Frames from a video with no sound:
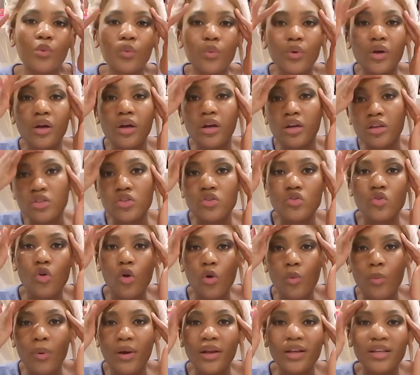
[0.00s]
wig
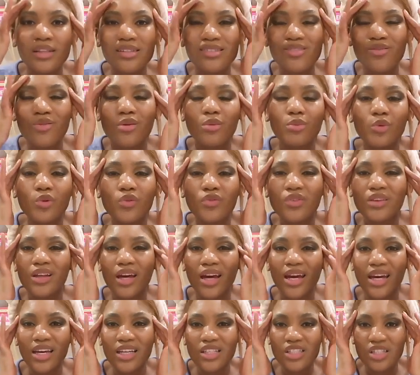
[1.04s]
install, but remove the
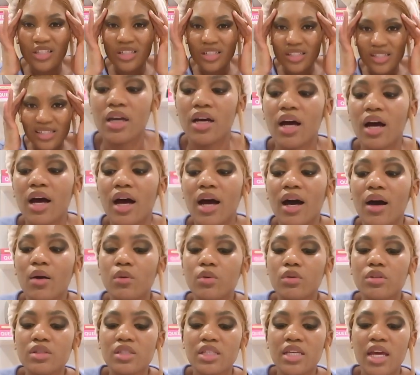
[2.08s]
edges. I
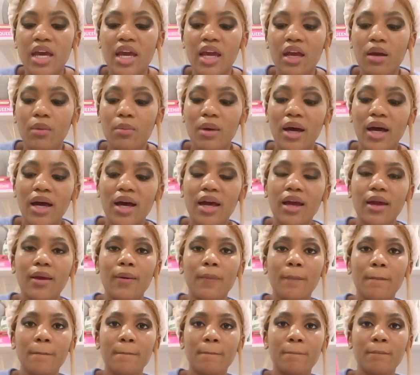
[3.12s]
will take
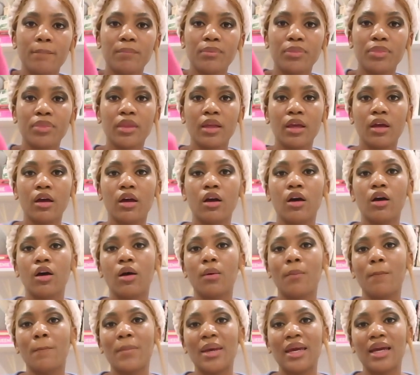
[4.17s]
my
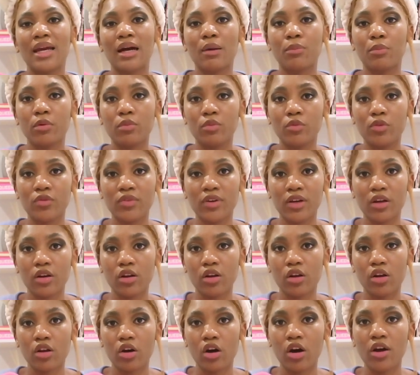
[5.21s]
makeup removing
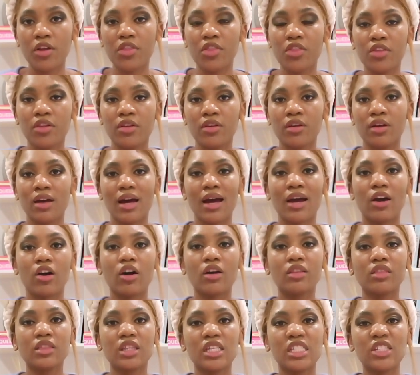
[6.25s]
cloth. I
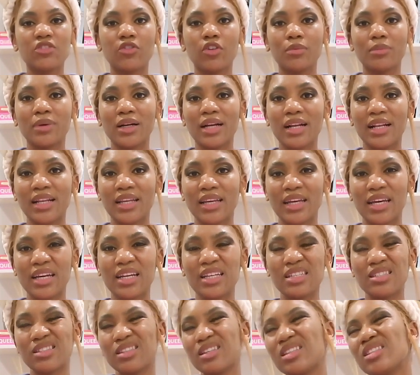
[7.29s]
got this from
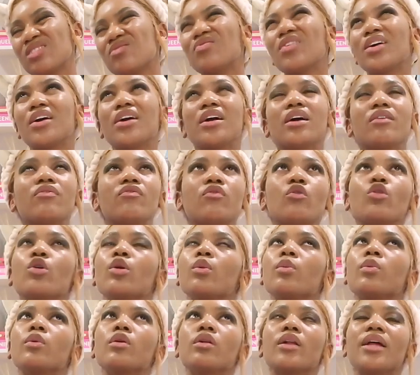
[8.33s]
Clicks. It's very
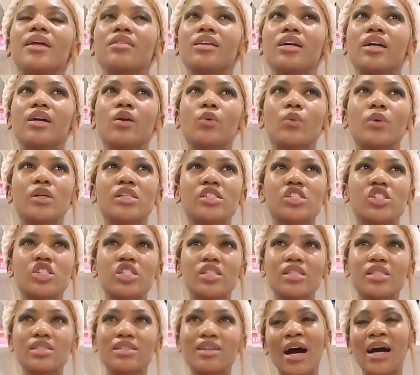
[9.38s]
affordable. I think it was
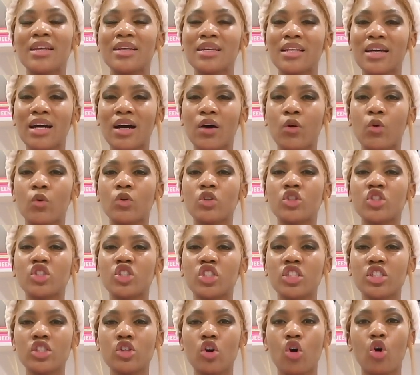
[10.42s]
just under or
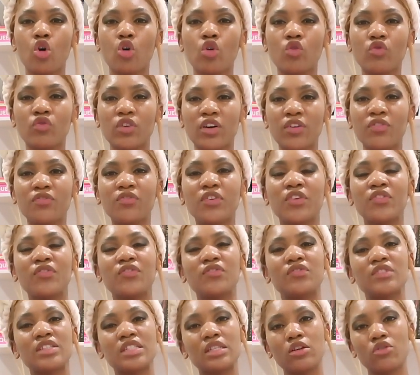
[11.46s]
just over
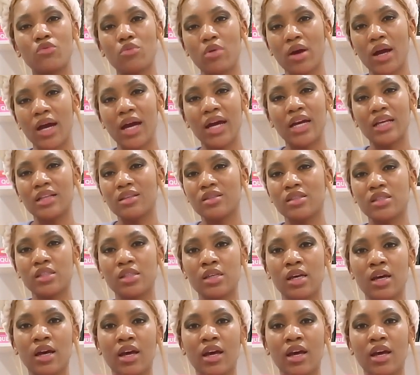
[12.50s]
50 rands,